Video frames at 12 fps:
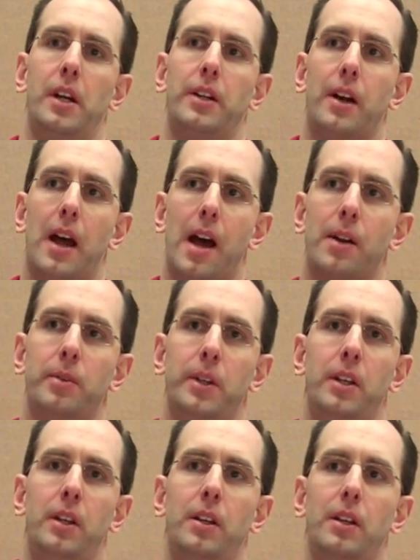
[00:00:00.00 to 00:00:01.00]
how do
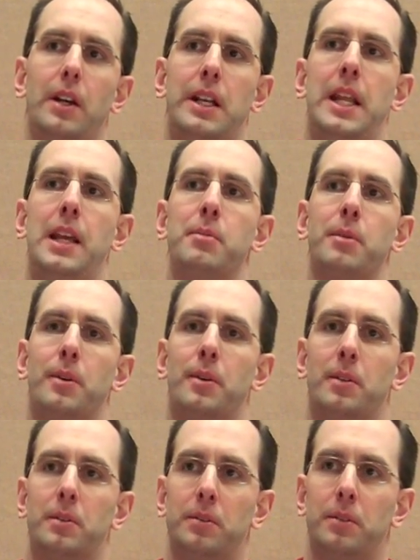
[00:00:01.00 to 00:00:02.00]
we
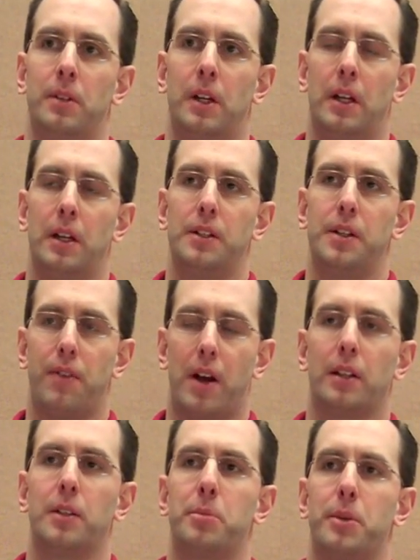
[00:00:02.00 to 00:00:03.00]
enable
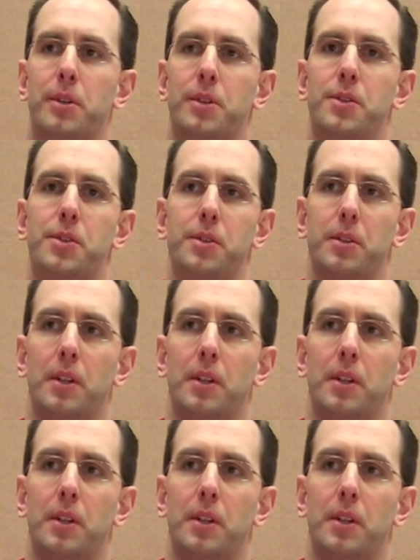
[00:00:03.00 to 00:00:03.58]
developers,